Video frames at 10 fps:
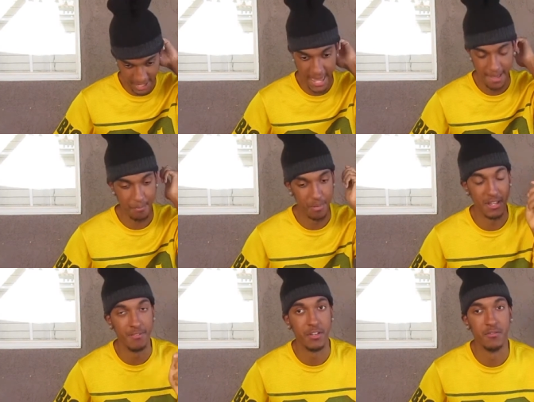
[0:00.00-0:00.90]
game
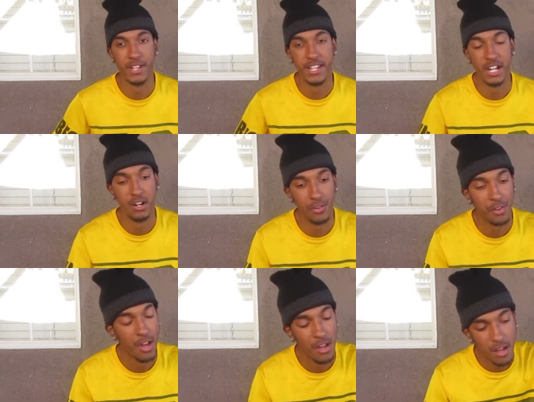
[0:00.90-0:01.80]
preview videos
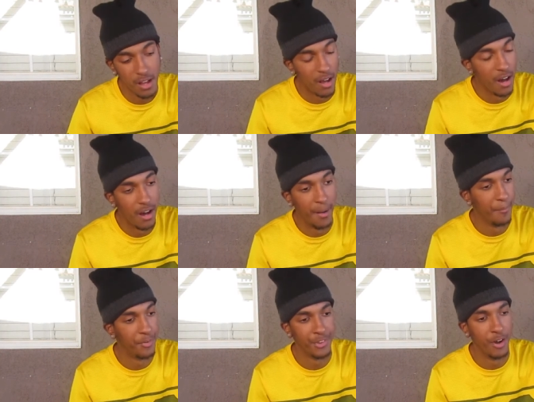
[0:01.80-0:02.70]

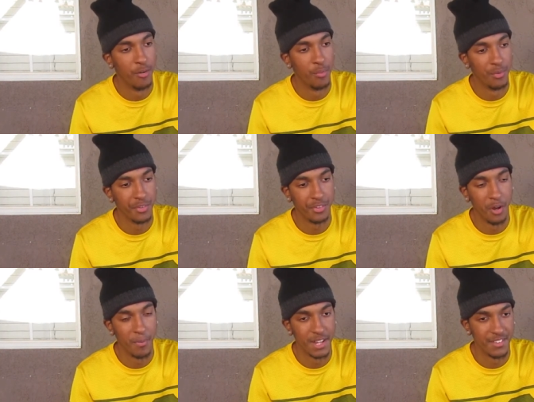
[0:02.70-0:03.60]
um, so
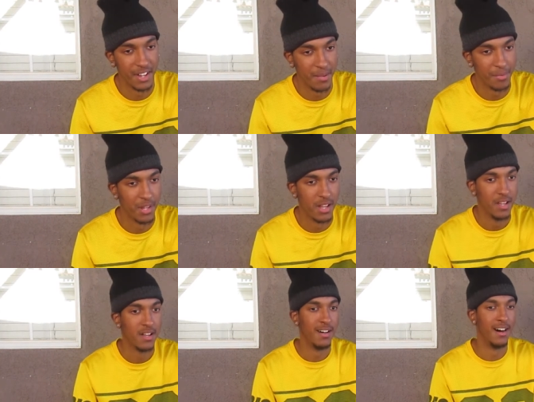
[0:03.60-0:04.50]
so many times
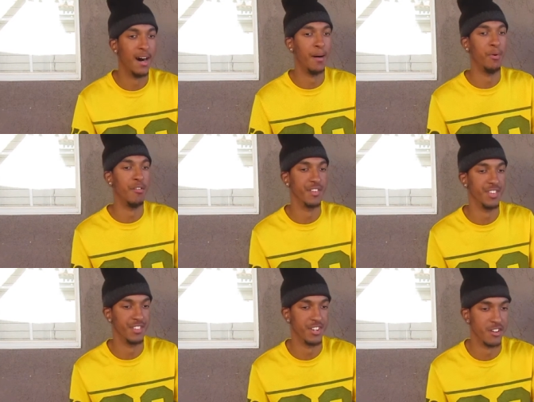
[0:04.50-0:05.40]
um, over
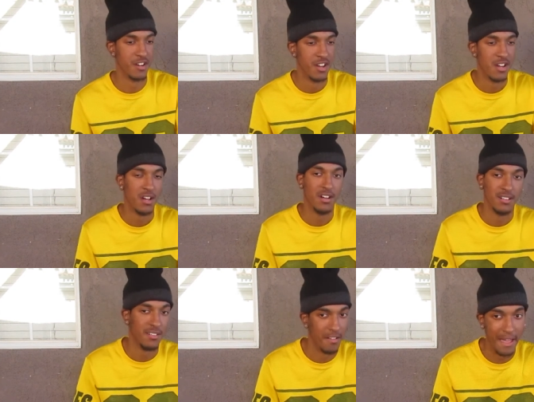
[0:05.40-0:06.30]
this year,
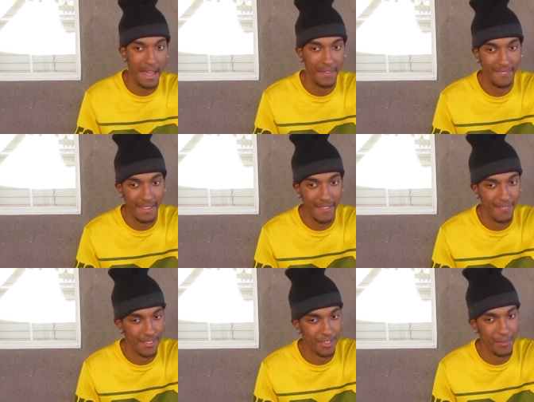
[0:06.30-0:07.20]
and
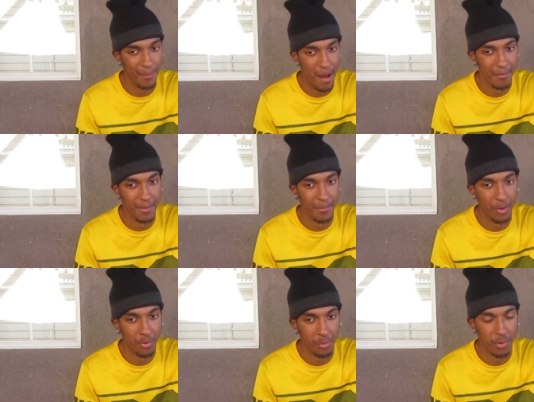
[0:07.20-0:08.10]
and this is probably the
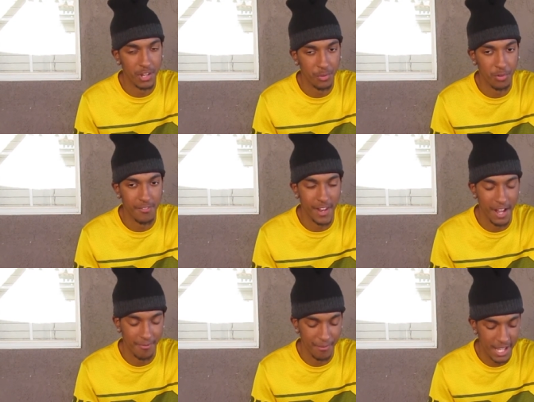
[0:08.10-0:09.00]
most sweetest one that
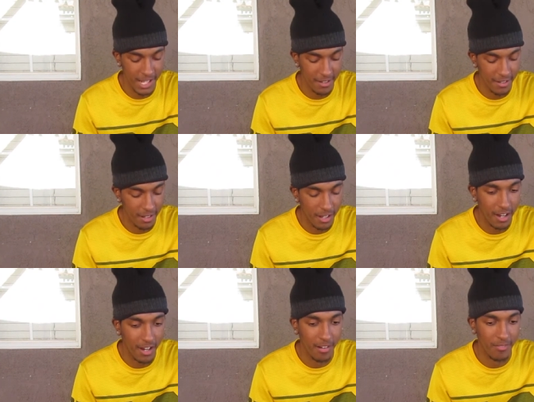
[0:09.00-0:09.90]
I've made.
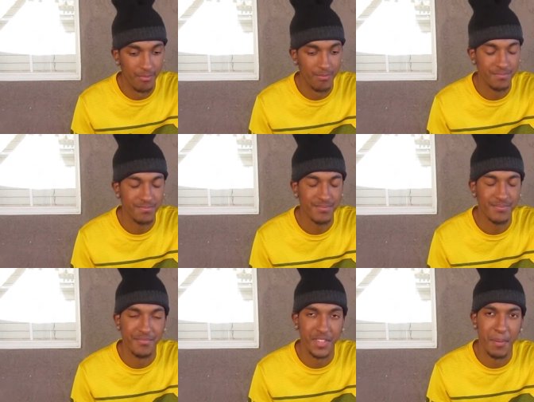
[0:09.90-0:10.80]
Um,
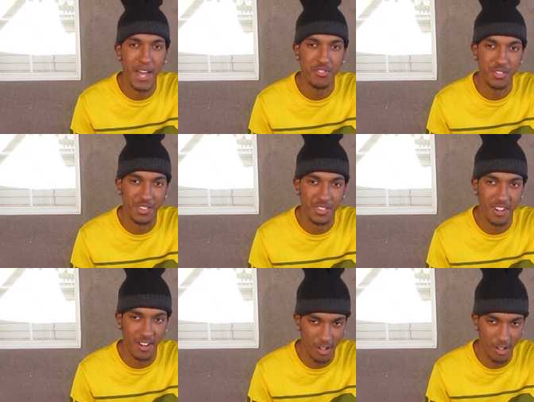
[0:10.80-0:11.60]
the Patriots are